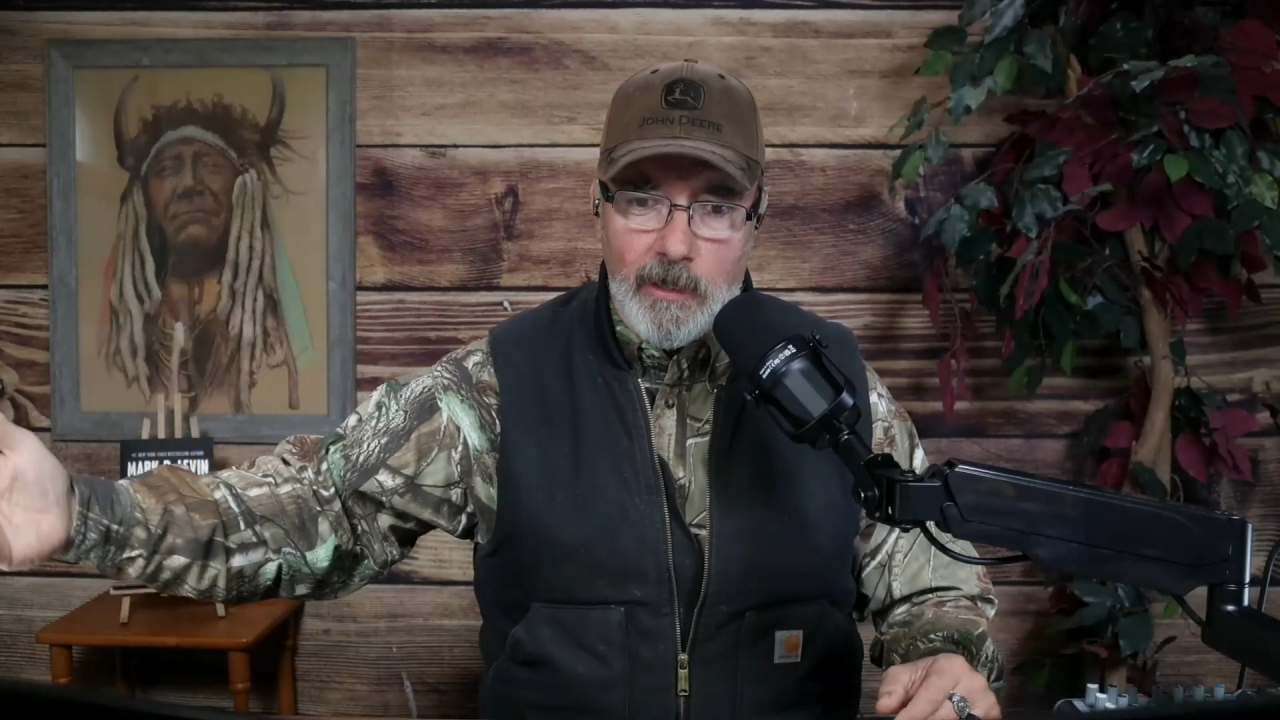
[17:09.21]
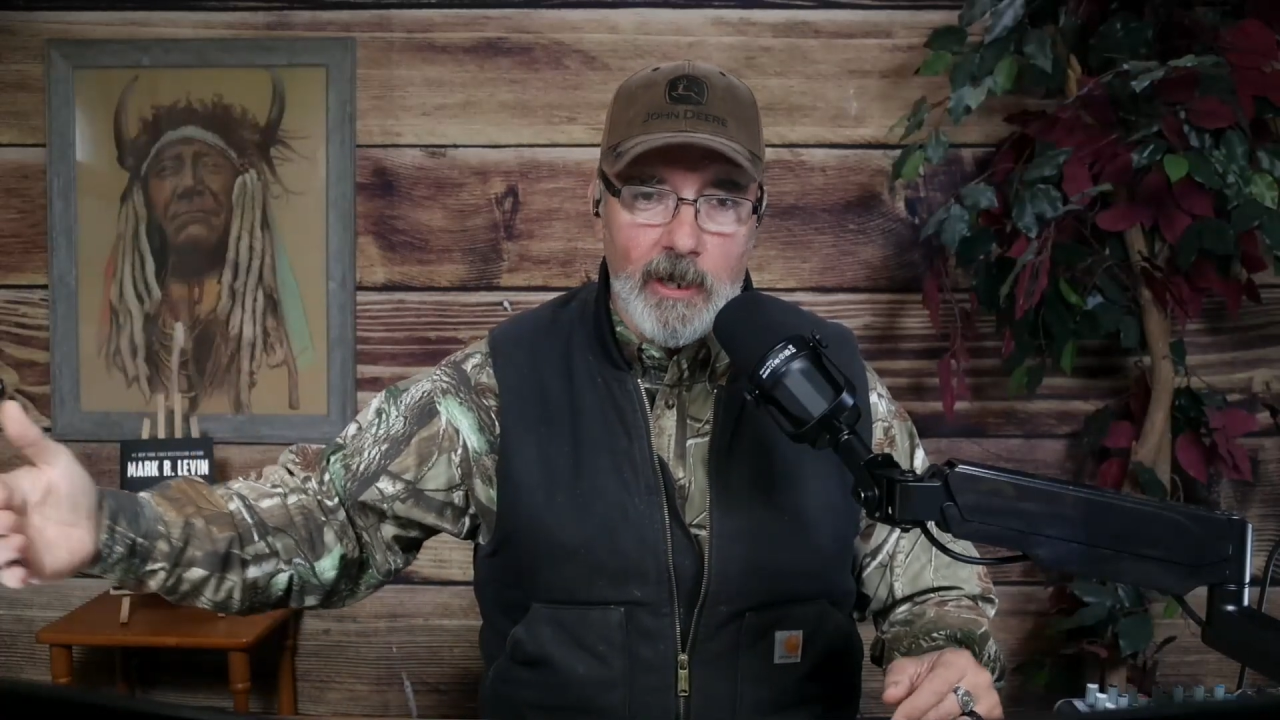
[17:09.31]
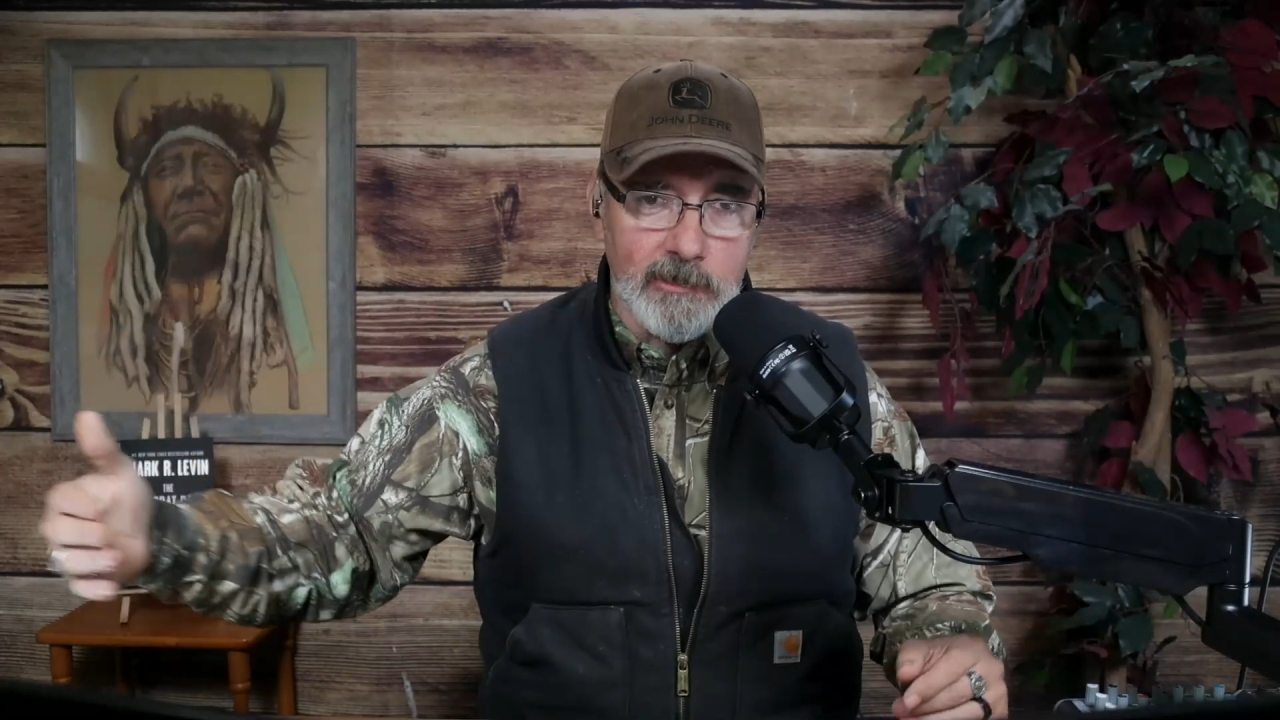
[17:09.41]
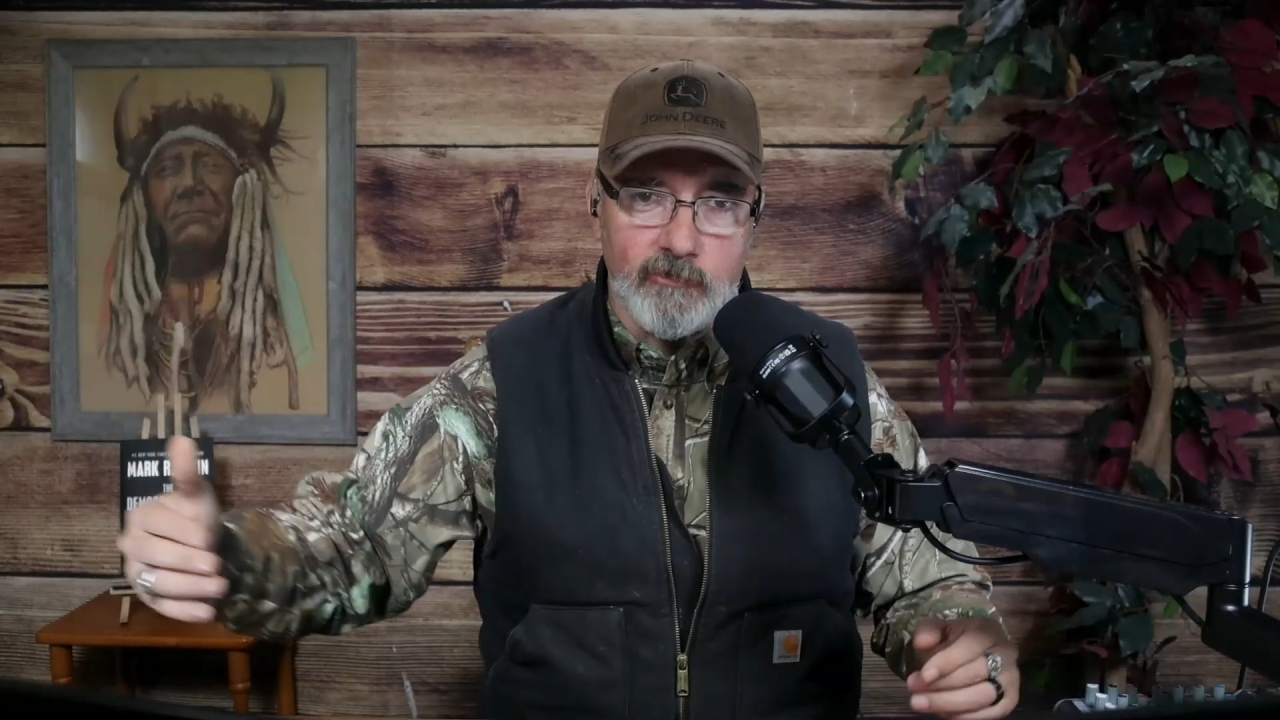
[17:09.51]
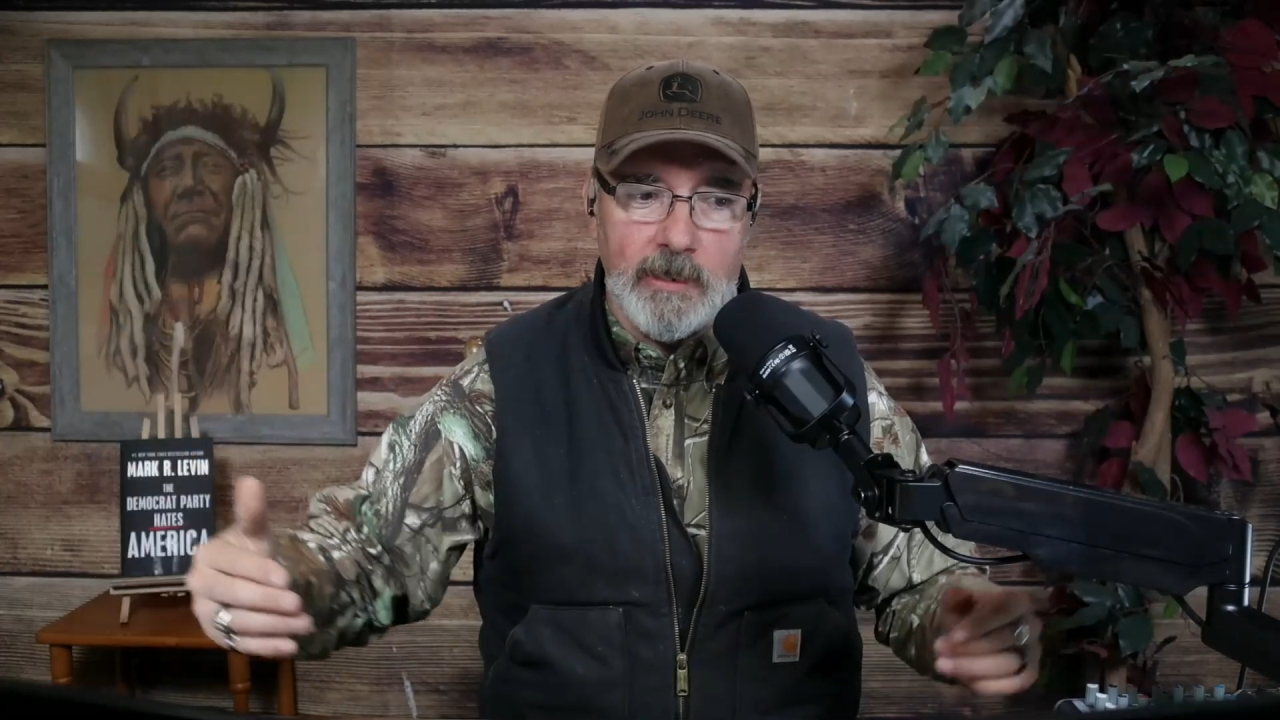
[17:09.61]

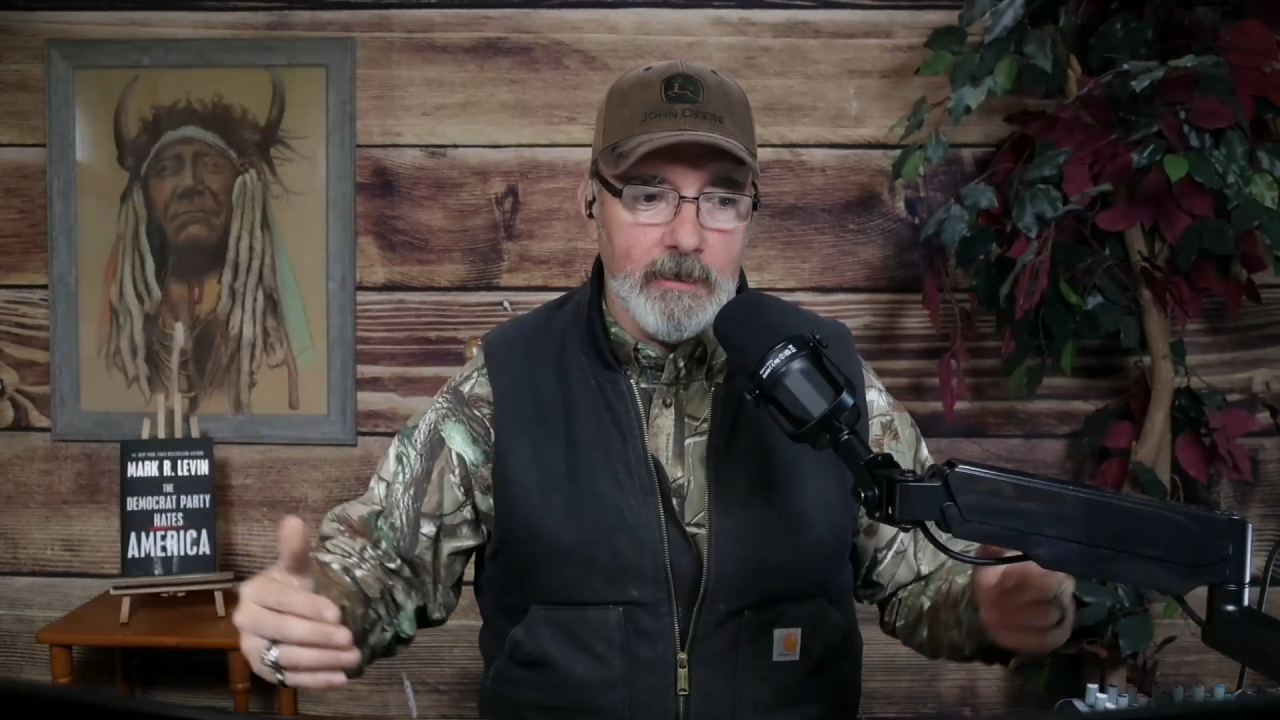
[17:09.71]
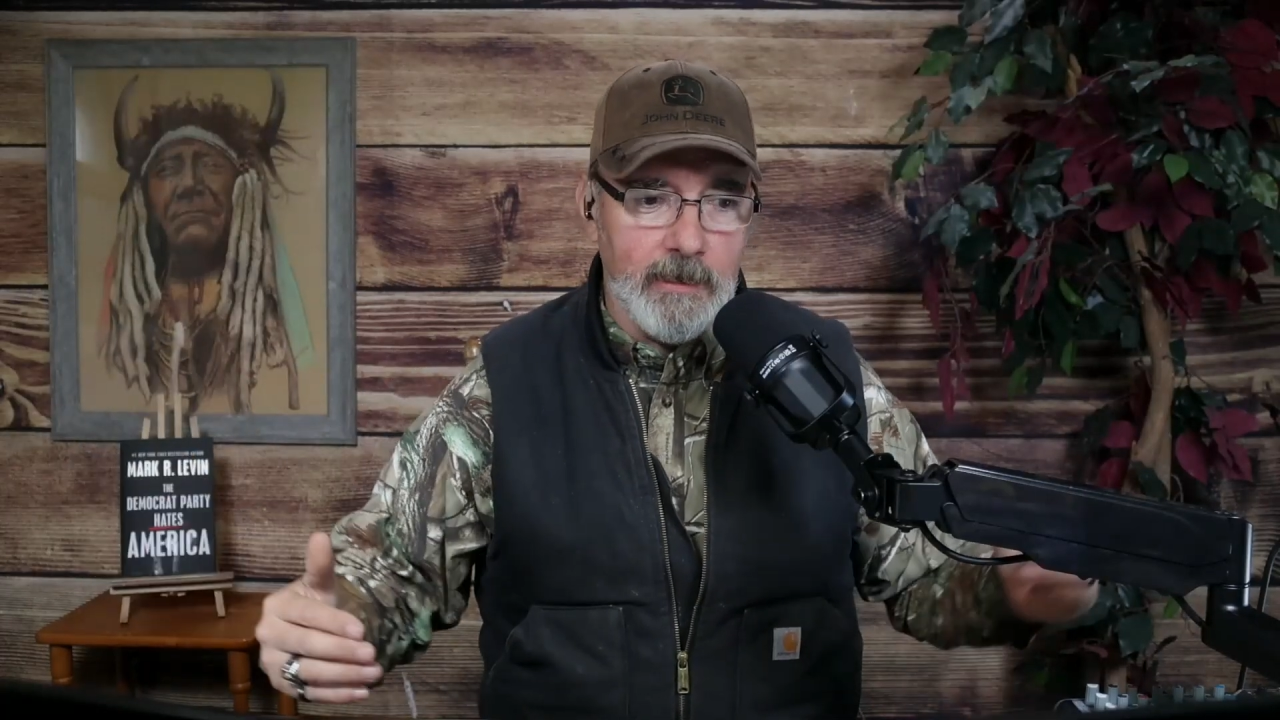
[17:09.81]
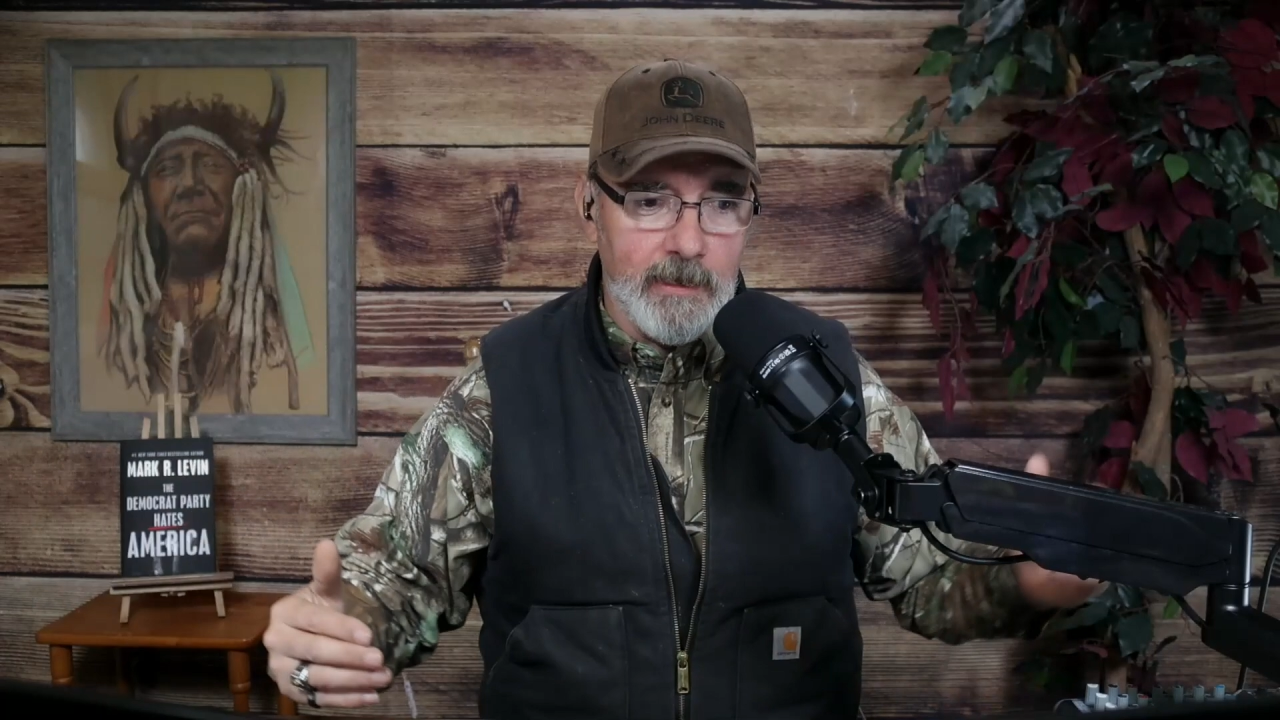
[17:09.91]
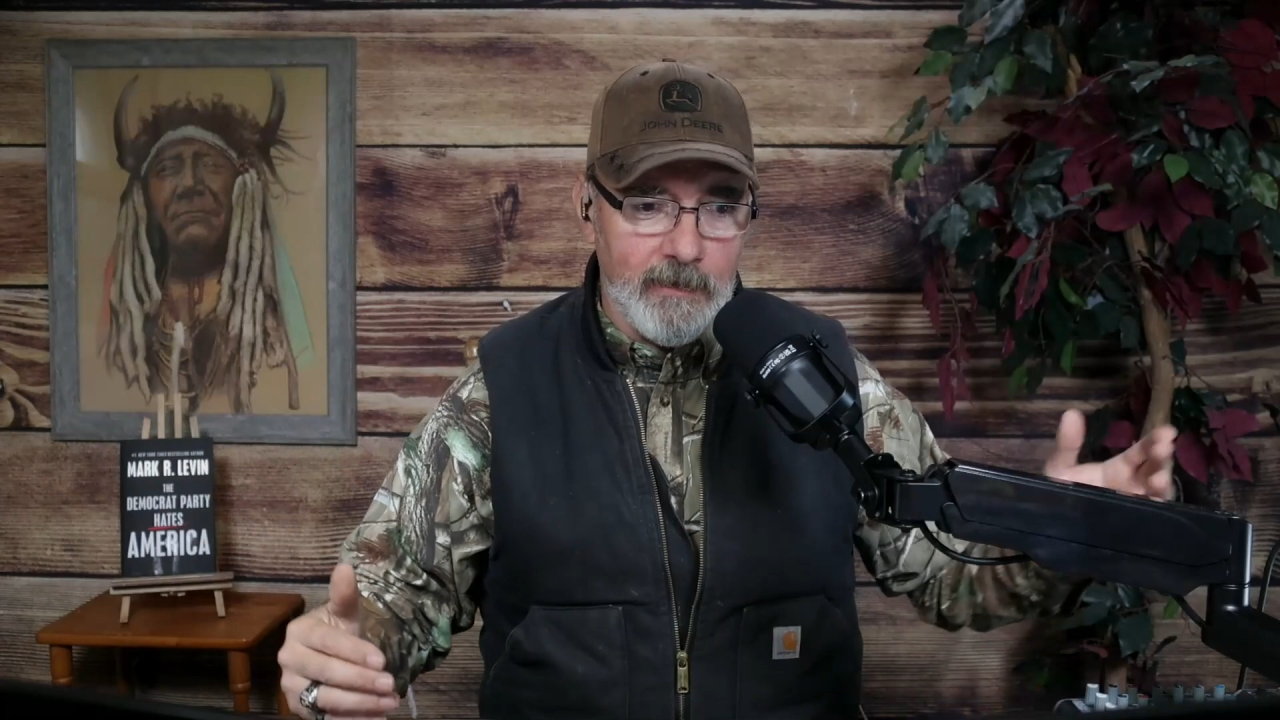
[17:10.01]
Australia and